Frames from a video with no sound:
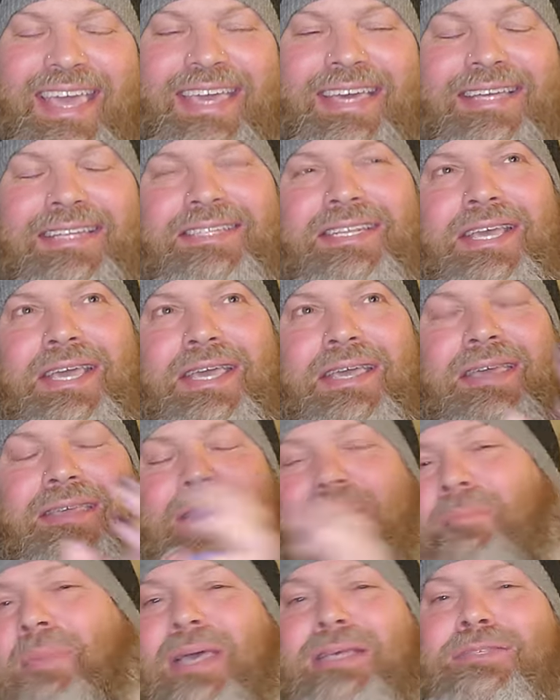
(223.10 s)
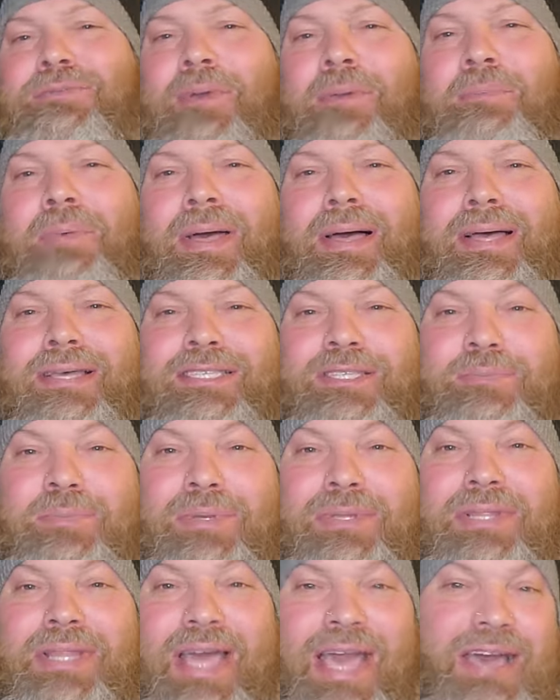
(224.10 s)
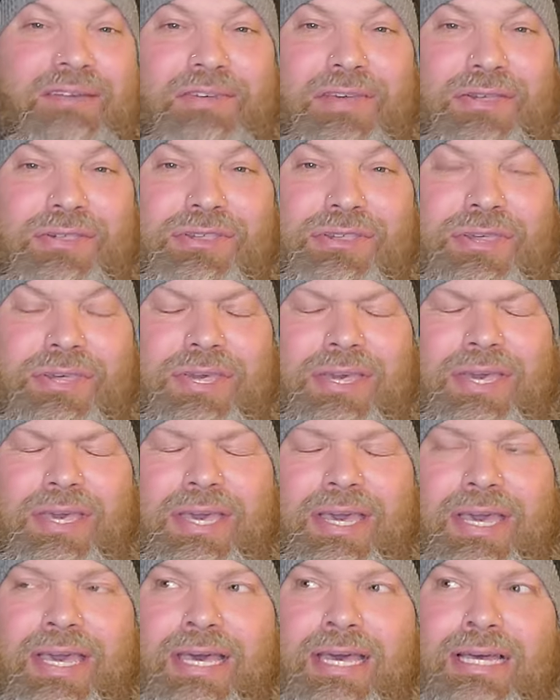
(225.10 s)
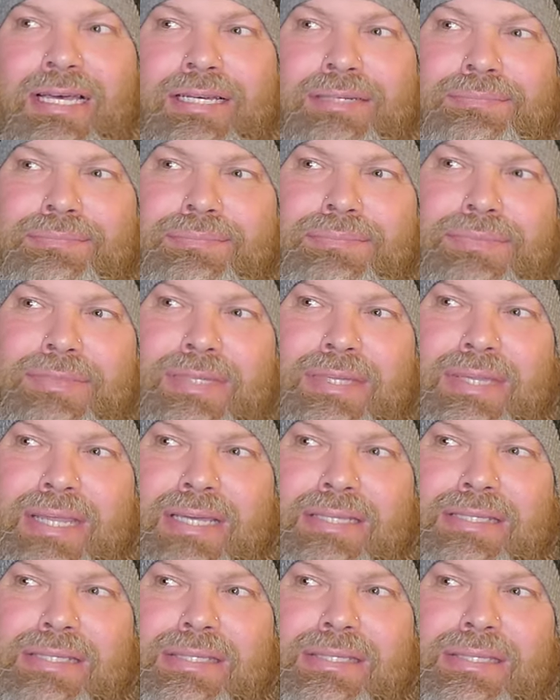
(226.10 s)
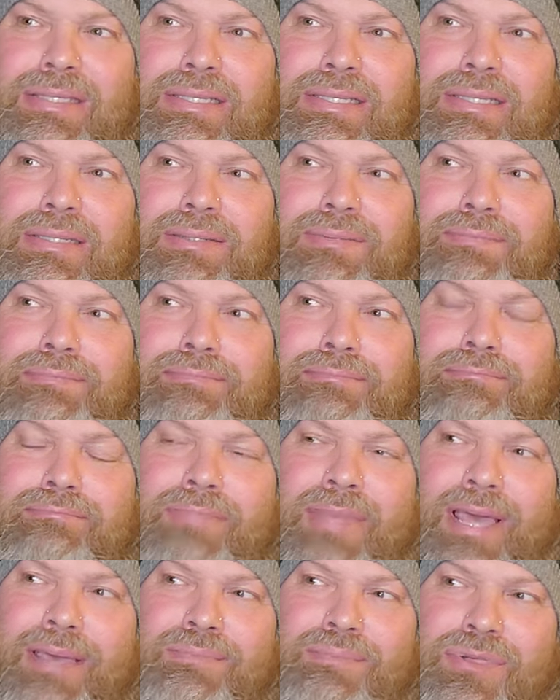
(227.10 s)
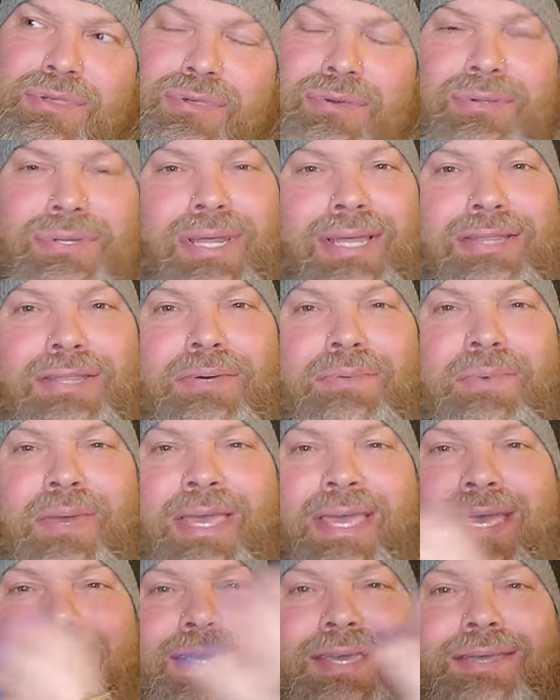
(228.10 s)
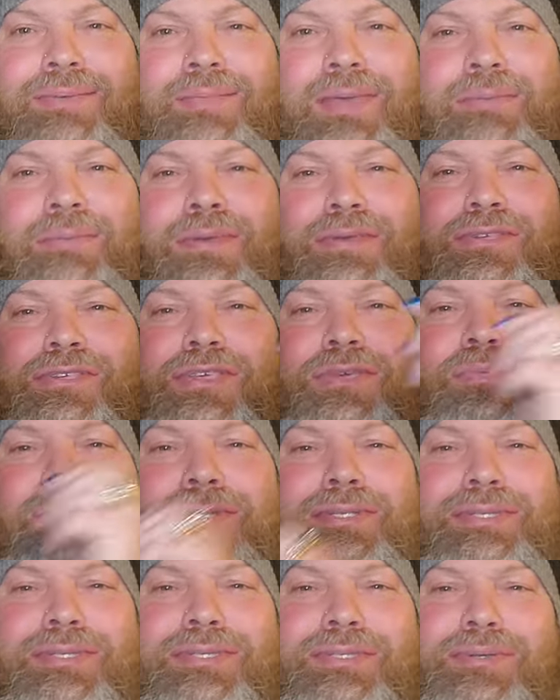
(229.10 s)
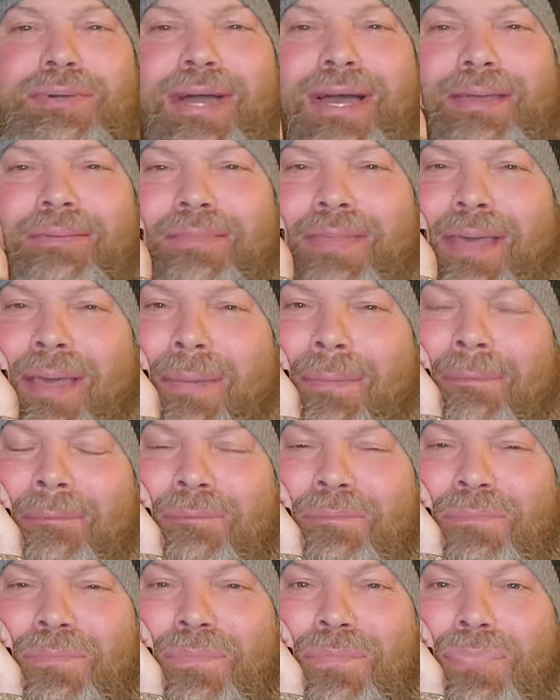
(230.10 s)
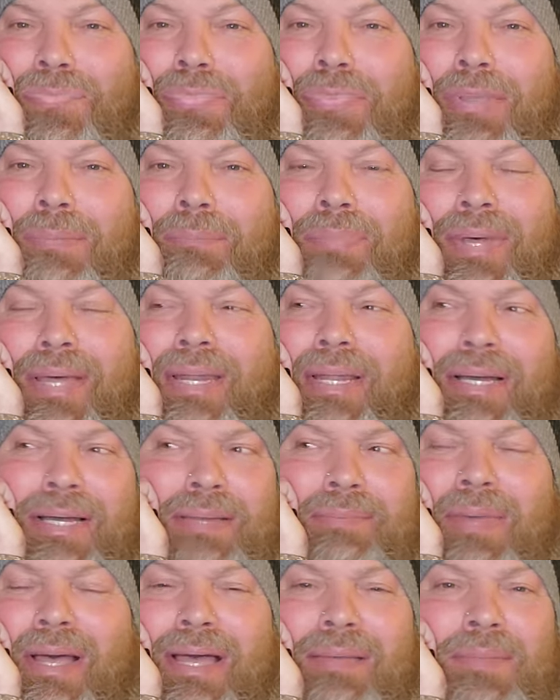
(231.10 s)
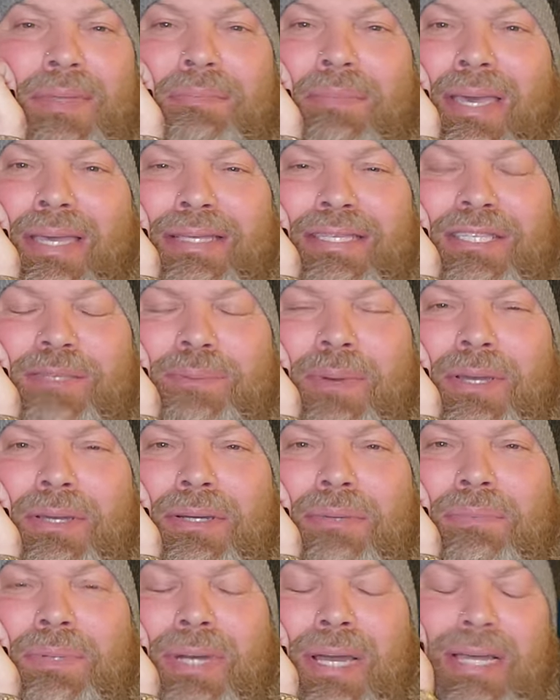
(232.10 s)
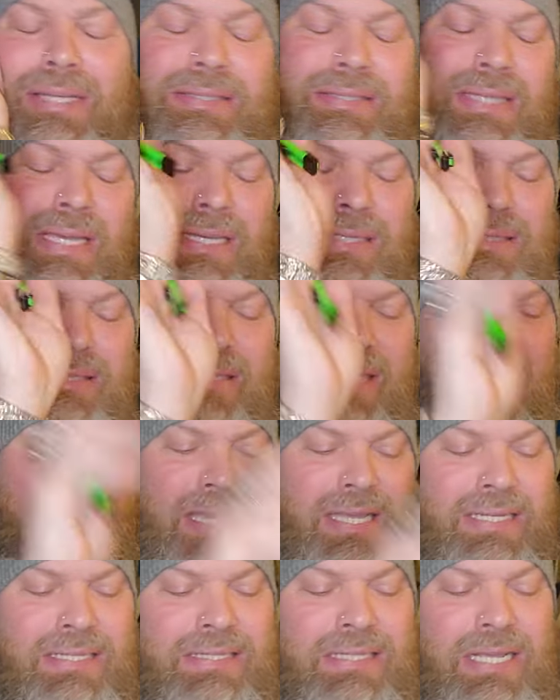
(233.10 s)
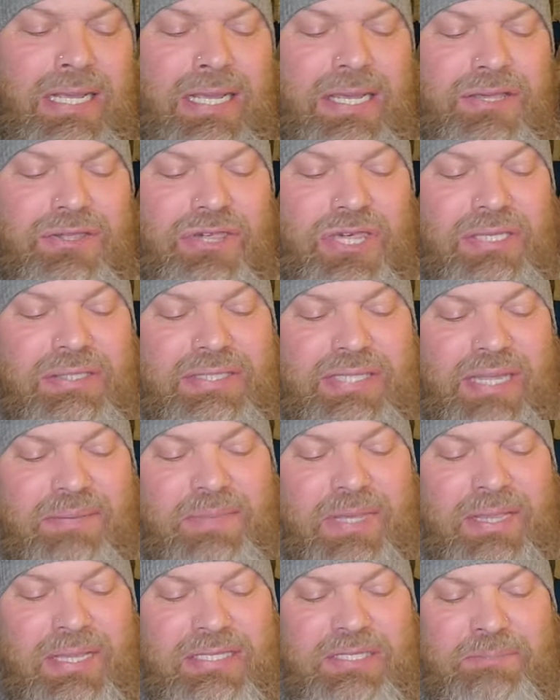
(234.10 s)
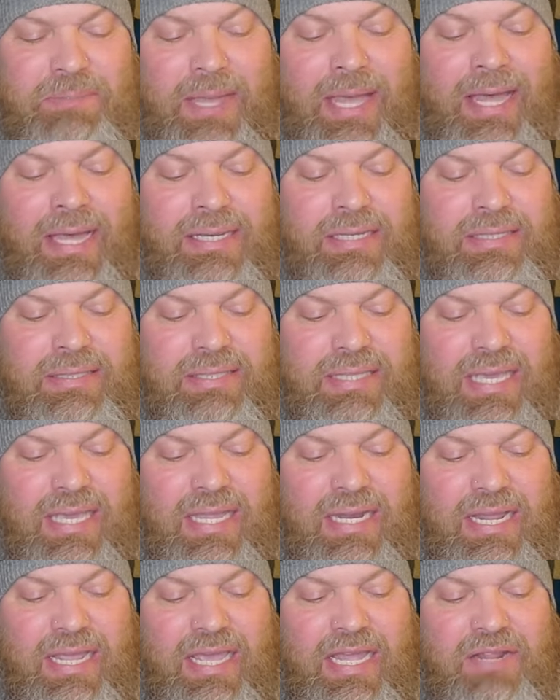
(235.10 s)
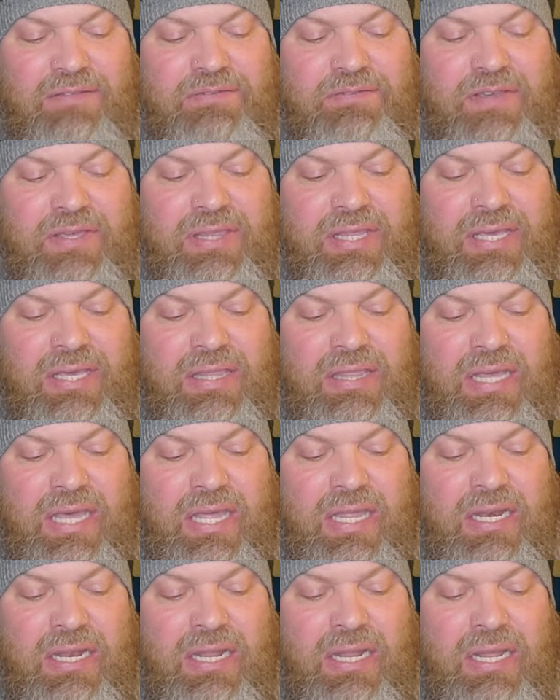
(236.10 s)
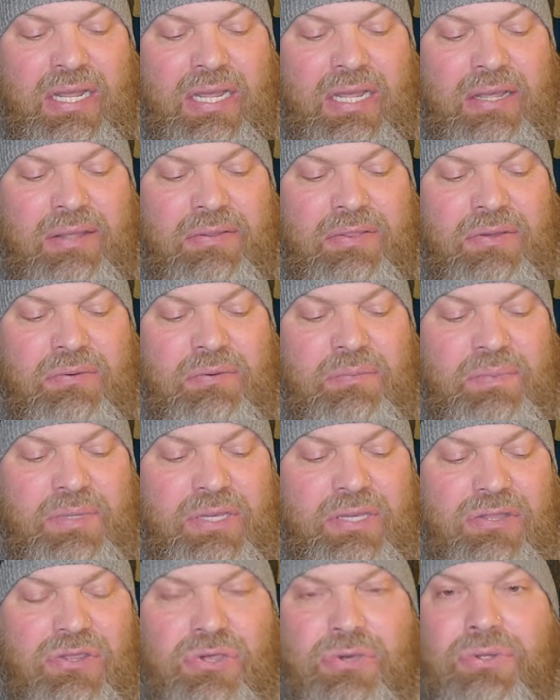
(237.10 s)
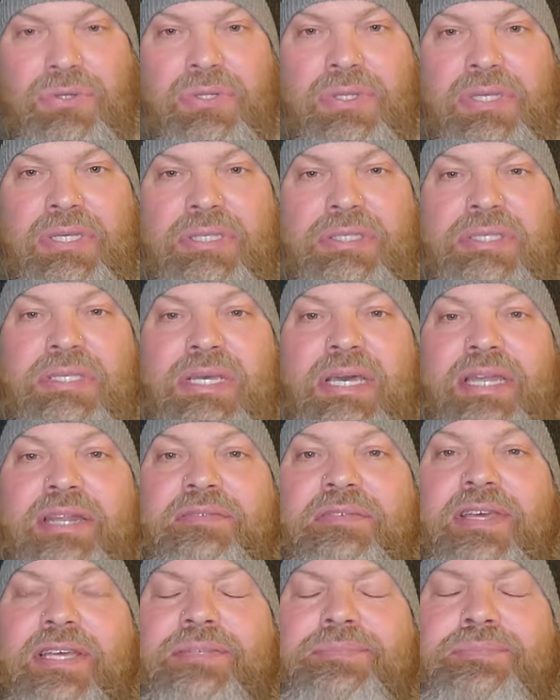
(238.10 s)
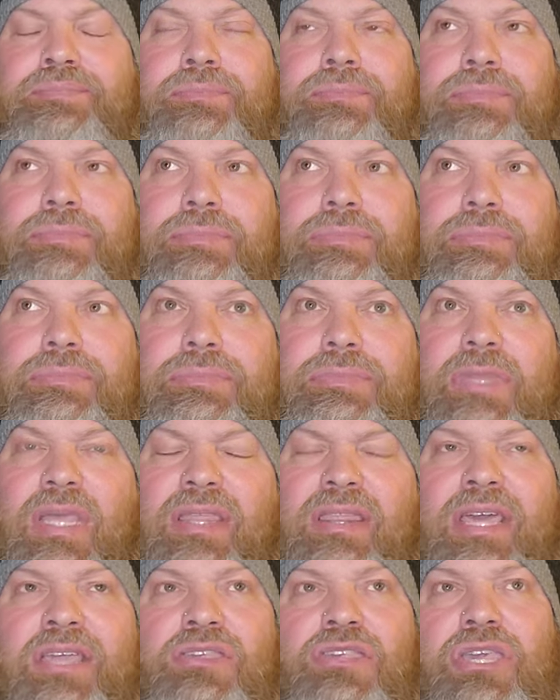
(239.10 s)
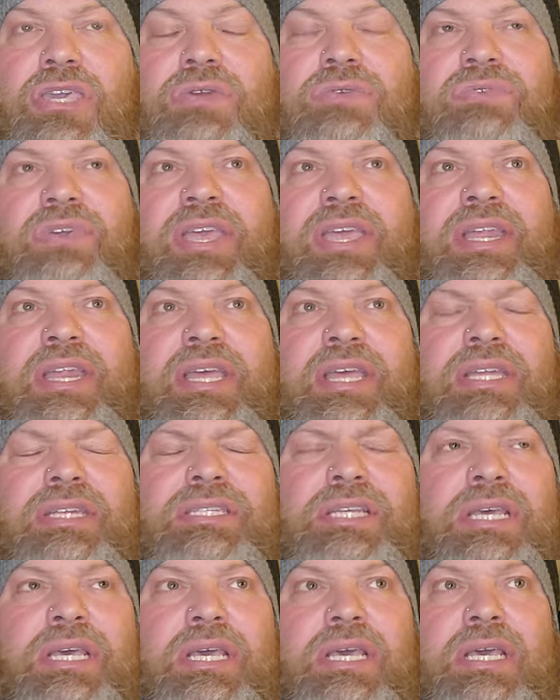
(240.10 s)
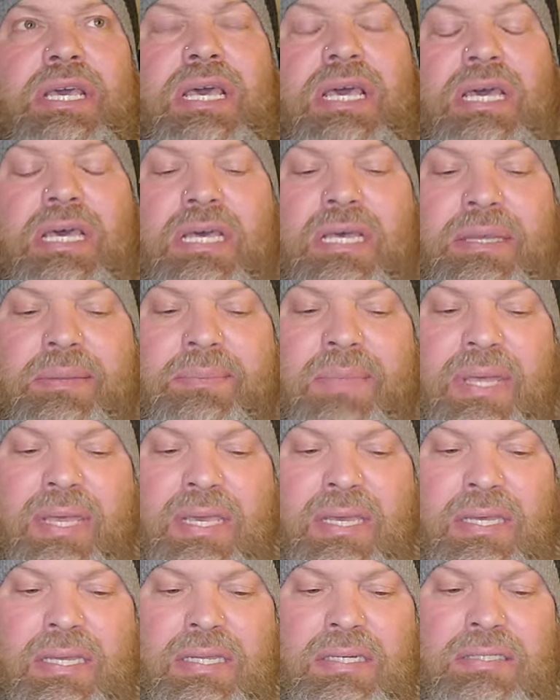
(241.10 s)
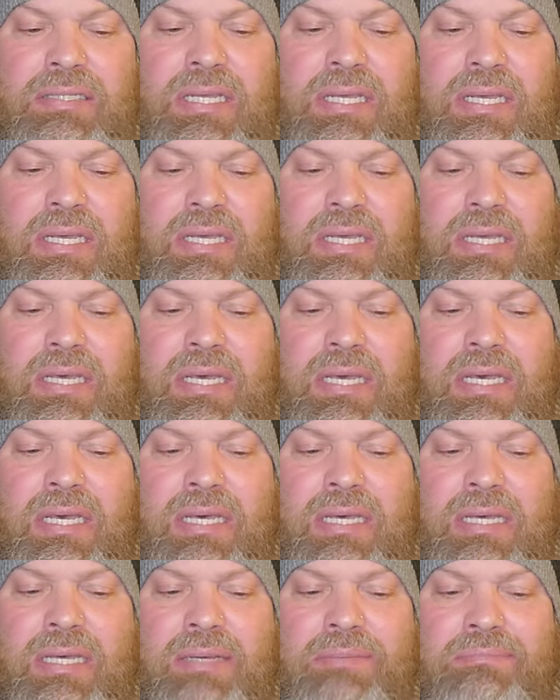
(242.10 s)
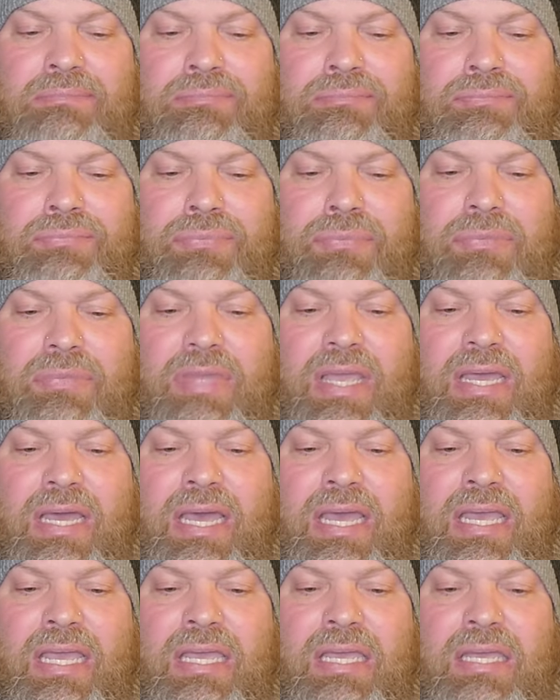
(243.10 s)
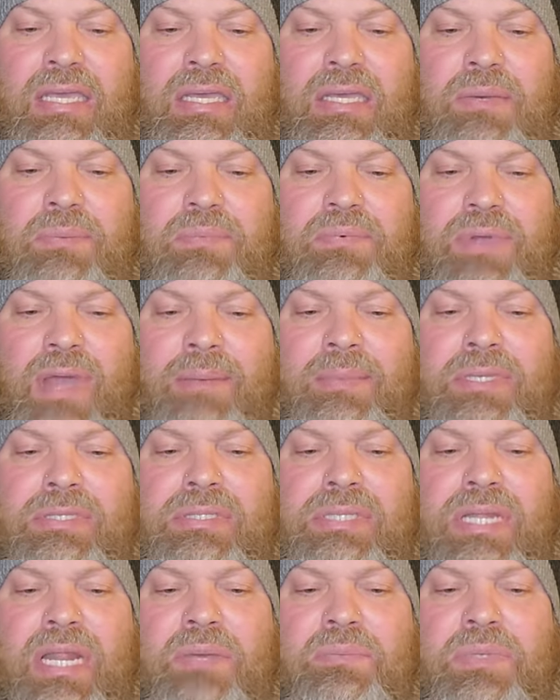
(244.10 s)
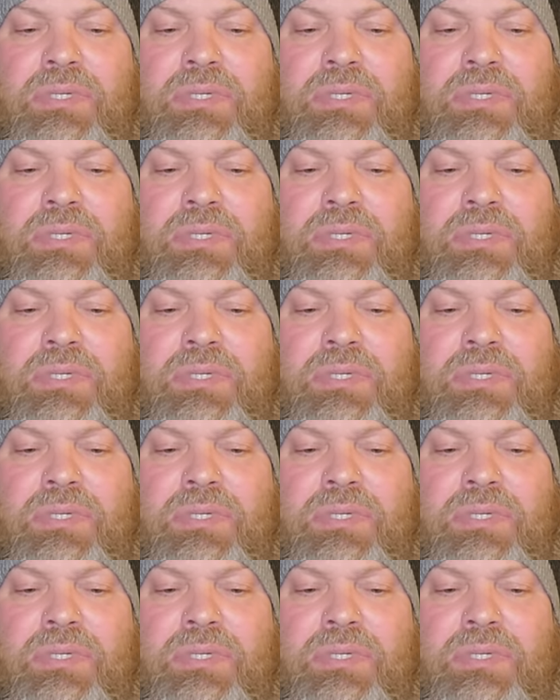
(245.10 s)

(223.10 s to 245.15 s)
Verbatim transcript: and in the best way possible, lavish. Um, that's, I'm sure not the way maybe she would describe them, but um, I'm amazed by her process. And she sent me this box, and I had a feeling that uh, there would be a journal inside of it that she created. Um, and um, I promised that